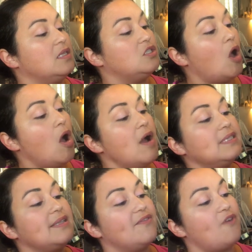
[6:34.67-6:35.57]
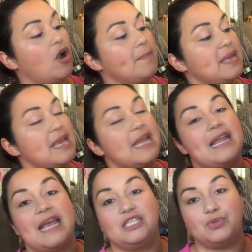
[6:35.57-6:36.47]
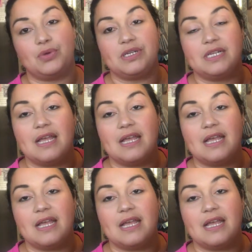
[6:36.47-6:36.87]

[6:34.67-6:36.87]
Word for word: dogs, farming, and Edgewood.